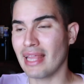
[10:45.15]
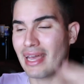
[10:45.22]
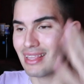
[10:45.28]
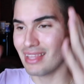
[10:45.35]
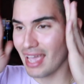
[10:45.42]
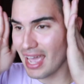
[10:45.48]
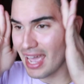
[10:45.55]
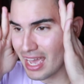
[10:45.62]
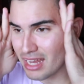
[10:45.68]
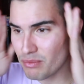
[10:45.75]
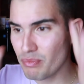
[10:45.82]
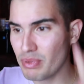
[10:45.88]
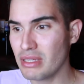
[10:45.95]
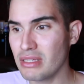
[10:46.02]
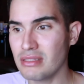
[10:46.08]
like the
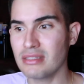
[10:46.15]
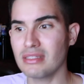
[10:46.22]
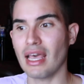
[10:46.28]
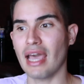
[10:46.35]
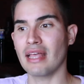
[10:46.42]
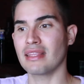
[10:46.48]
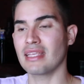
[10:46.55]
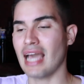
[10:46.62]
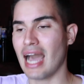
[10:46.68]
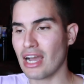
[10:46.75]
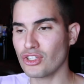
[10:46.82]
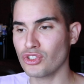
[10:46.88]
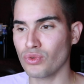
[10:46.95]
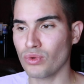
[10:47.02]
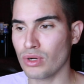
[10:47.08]
headpiece and the
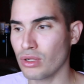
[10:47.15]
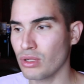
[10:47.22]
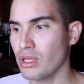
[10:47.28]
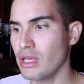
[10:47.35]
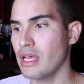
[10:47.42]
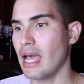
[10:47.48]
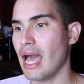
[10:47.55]
actual